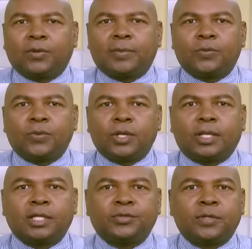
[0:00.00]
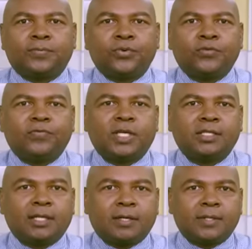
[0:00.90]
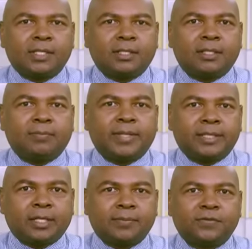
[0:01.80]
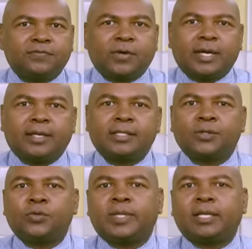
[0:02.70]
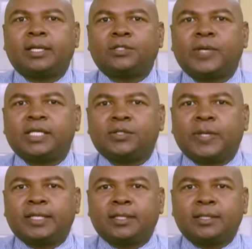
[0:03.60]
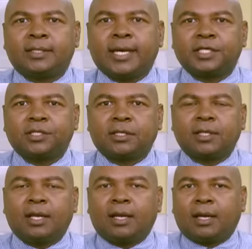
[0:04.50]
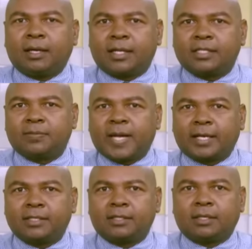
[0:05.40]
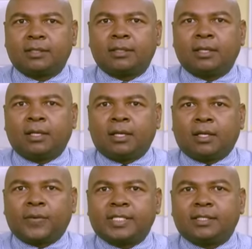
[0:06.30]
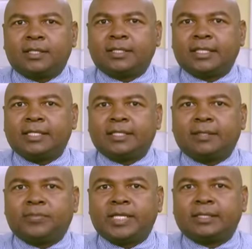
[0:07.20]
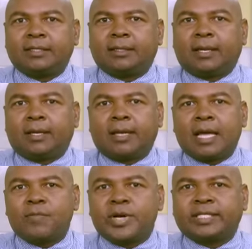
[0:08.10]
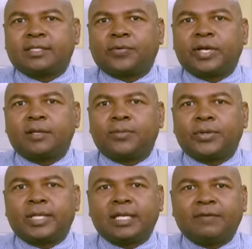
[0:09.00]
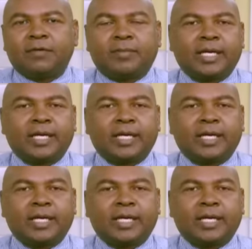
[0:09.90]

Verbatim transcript: will be working to improve these areas in the build-up to Friday's opening 2020 International against Pakistan. The West Indies easily beat an Emirates cricket board 11